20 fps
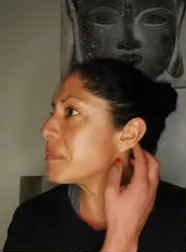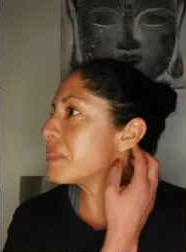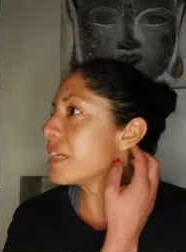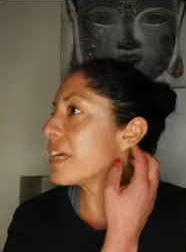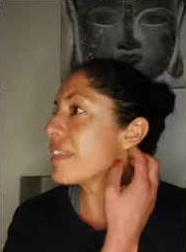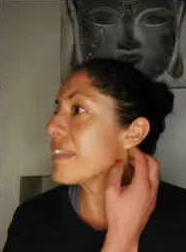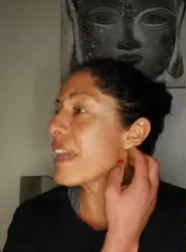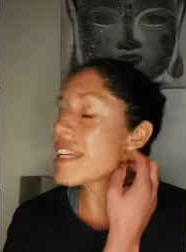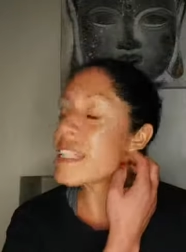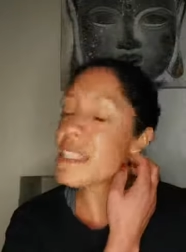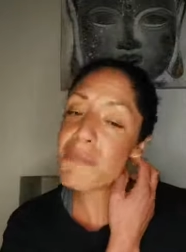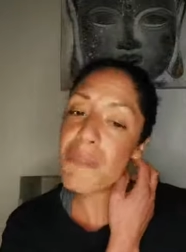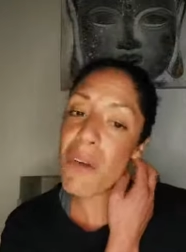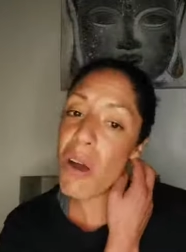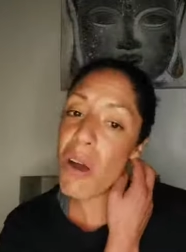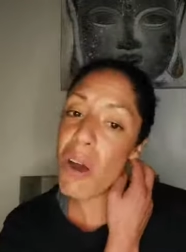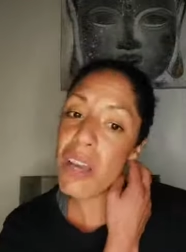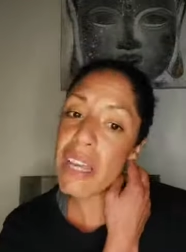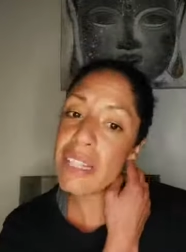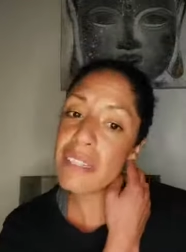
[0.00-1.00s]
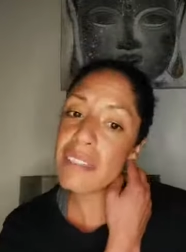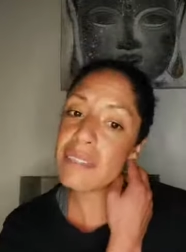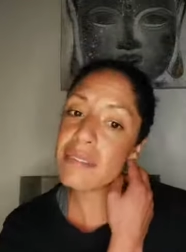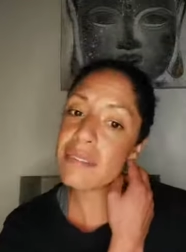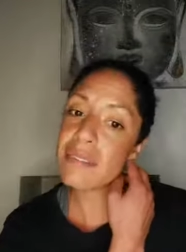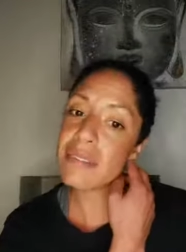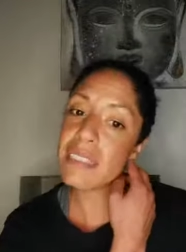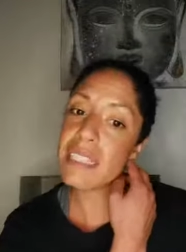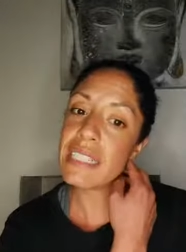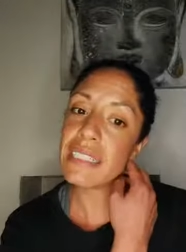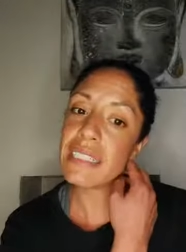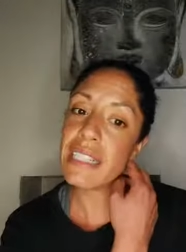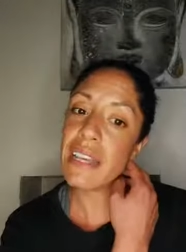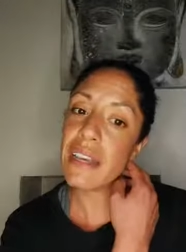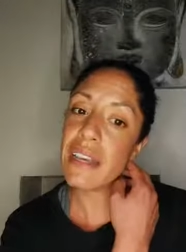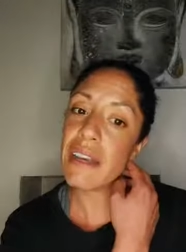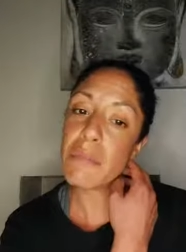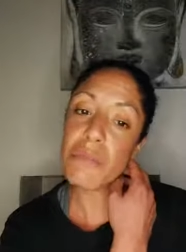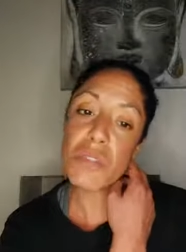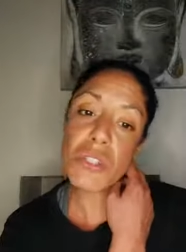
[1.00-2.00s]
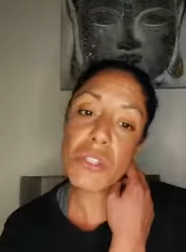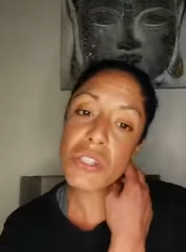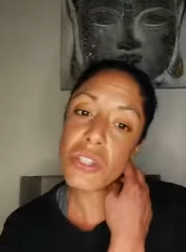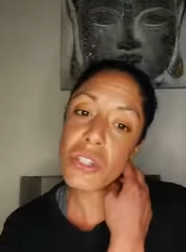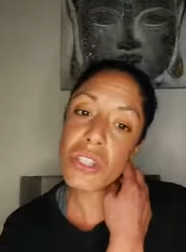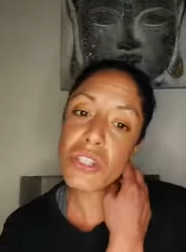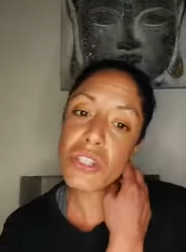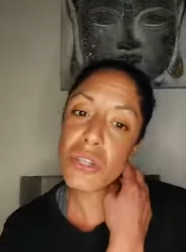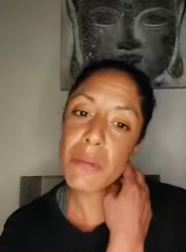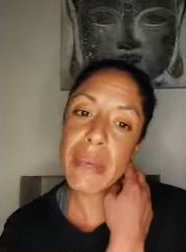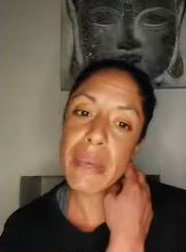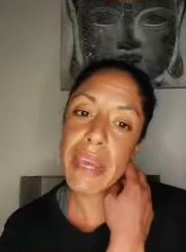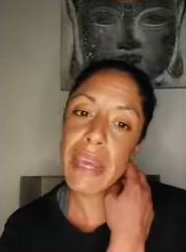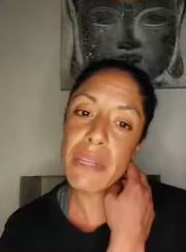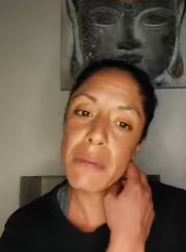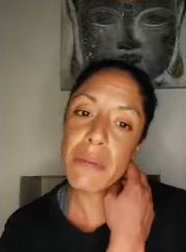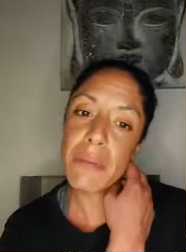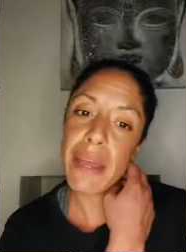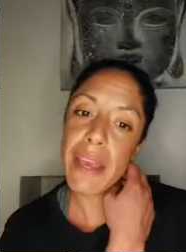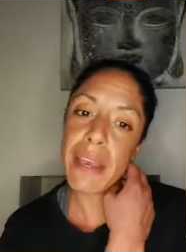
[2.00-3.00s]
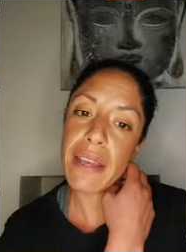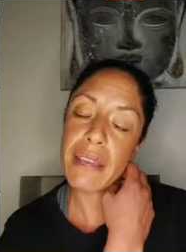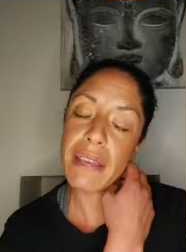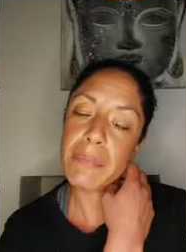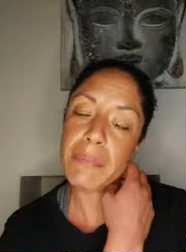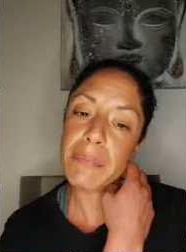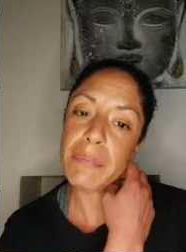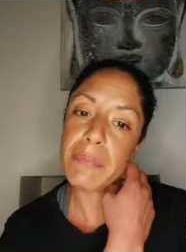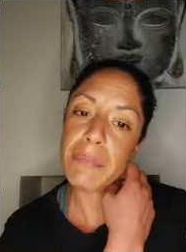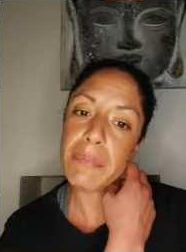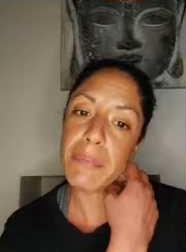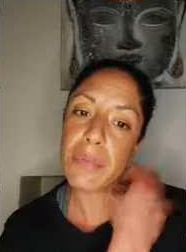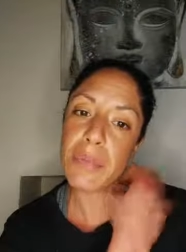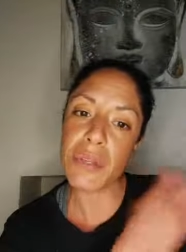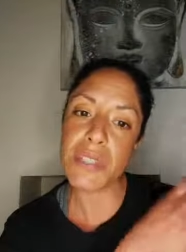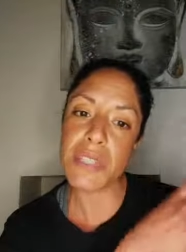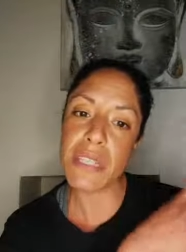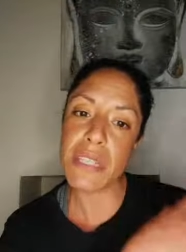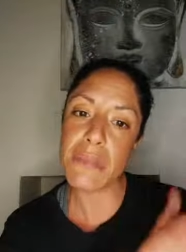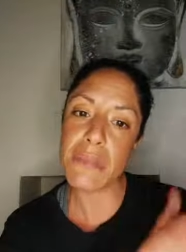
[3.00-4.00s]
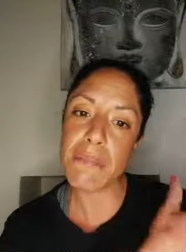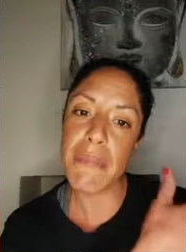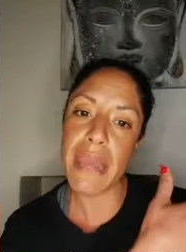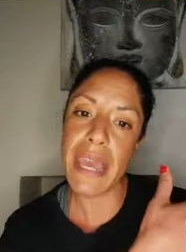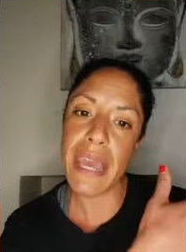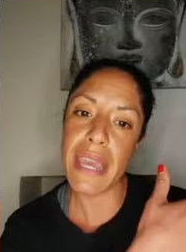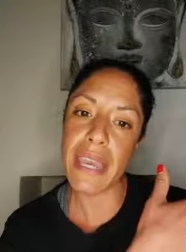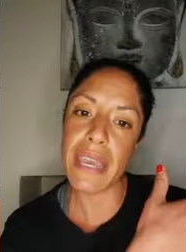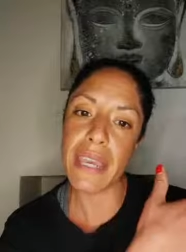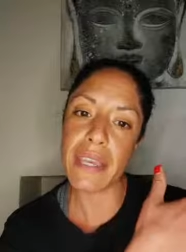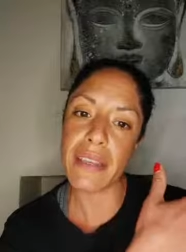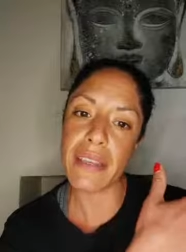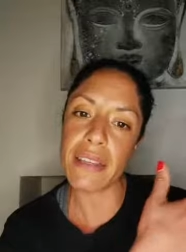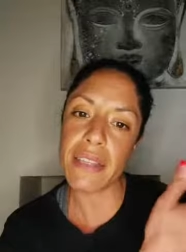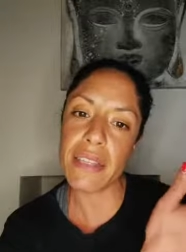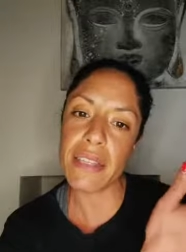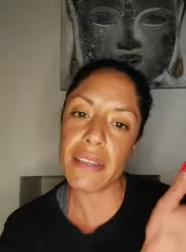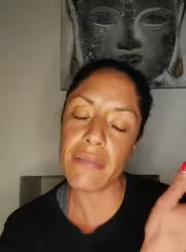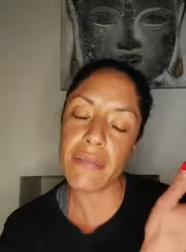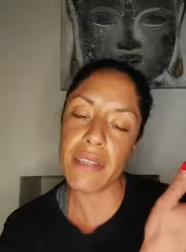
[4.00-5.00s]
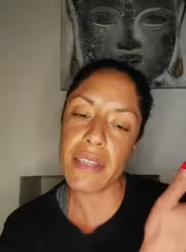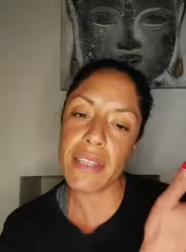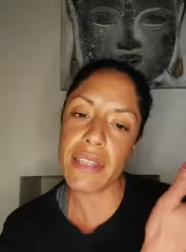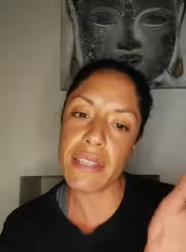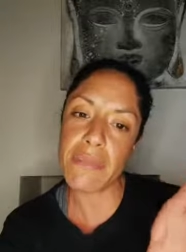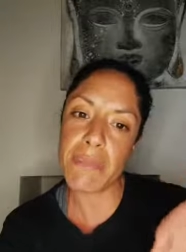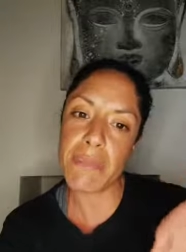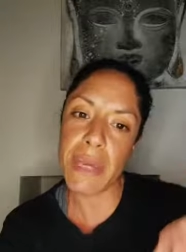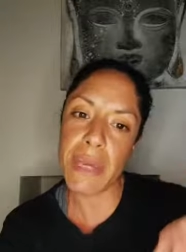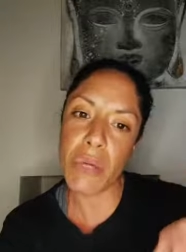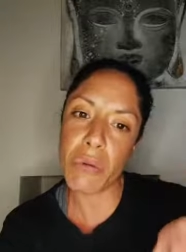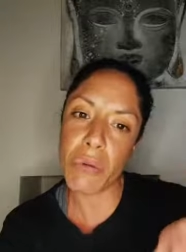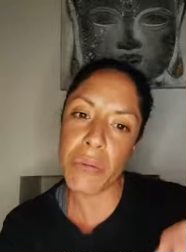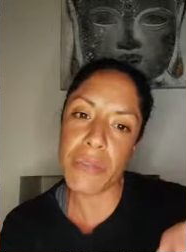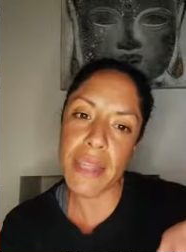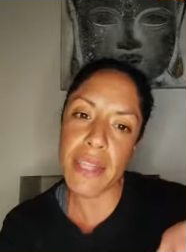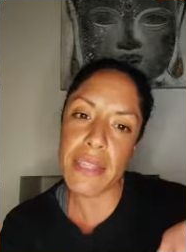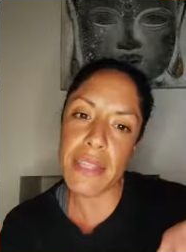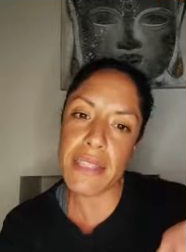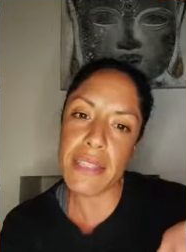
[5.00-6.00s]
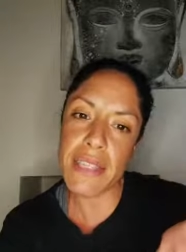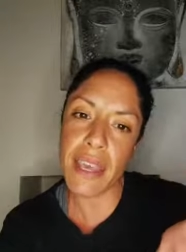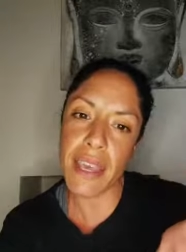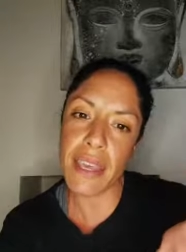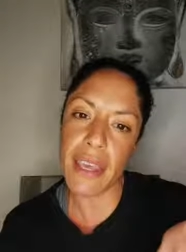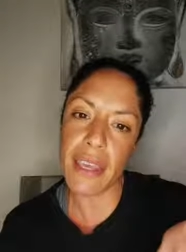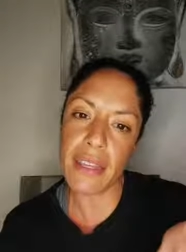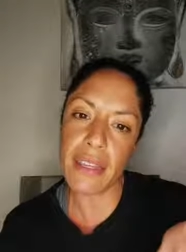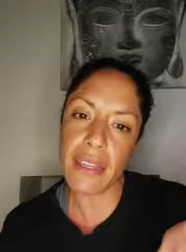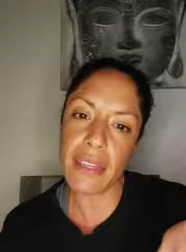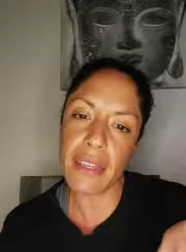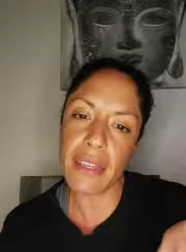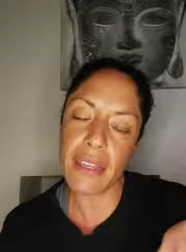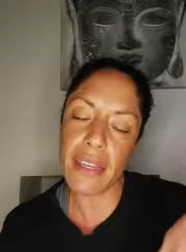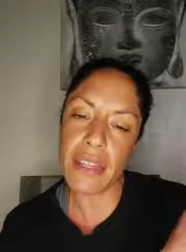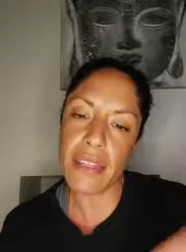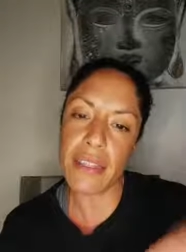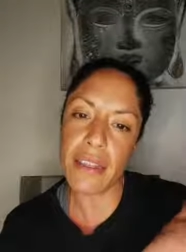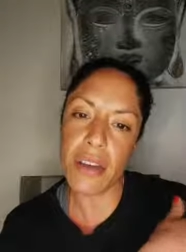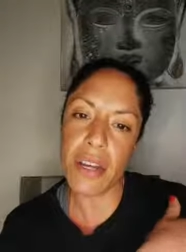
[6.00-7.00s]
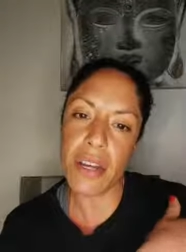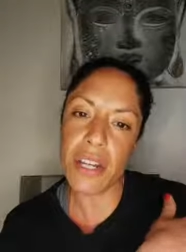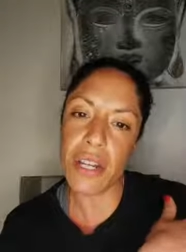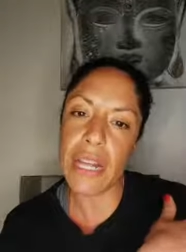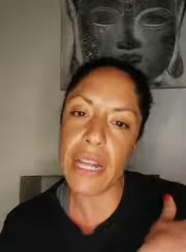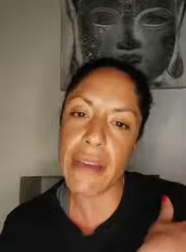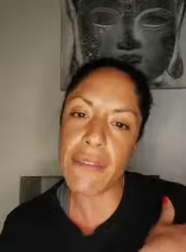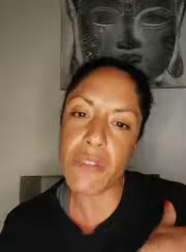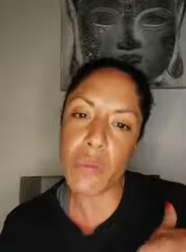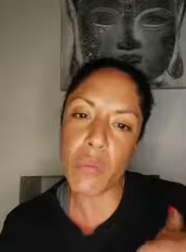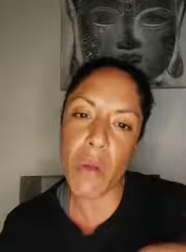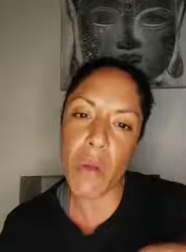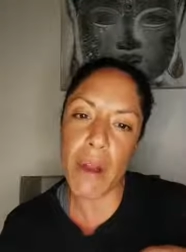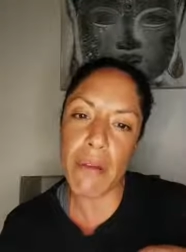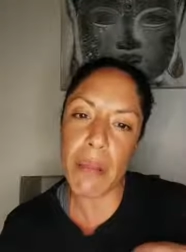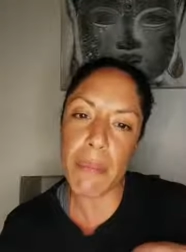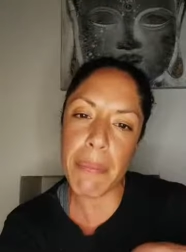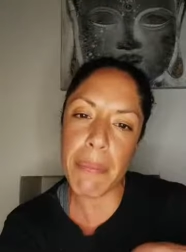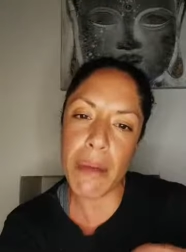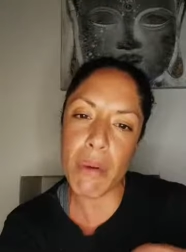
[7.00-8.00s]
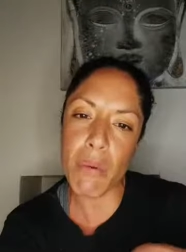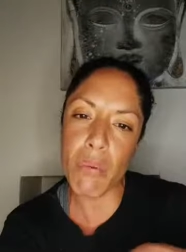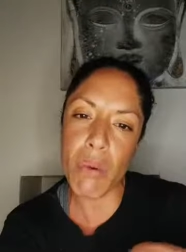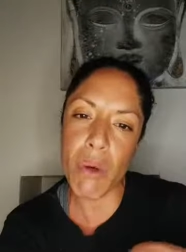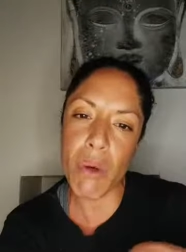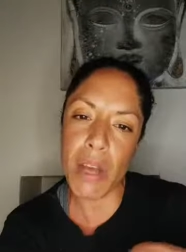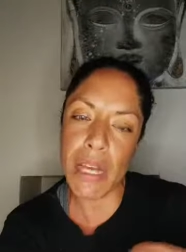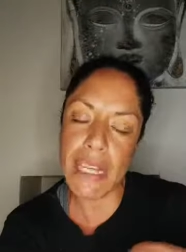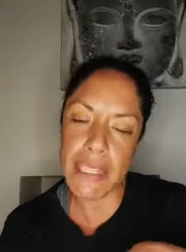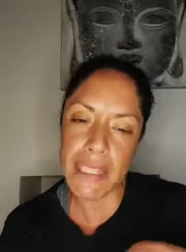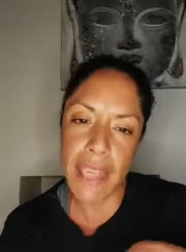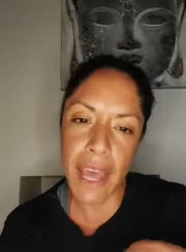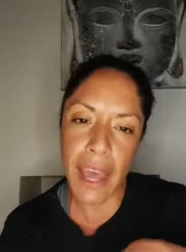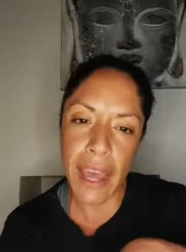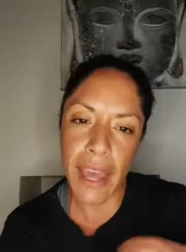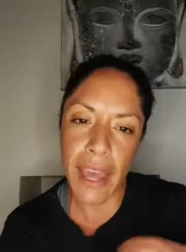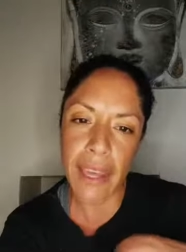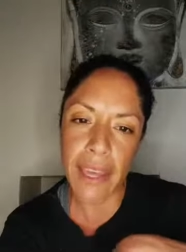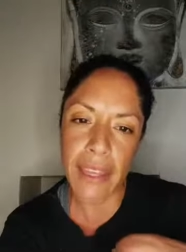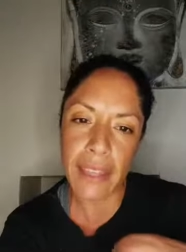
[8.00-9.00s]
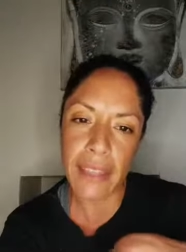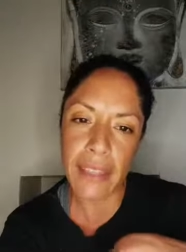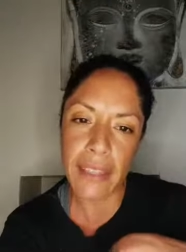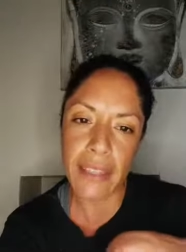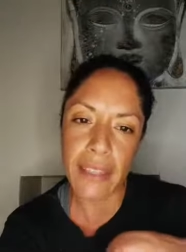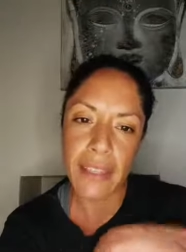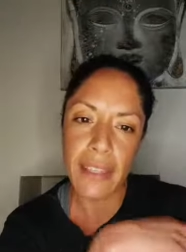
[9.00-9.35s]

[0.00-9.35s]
and that's fine, isn't it? I'm just going to do it anyway because it's me, it's being authentic, and I don't have to worry about what I say.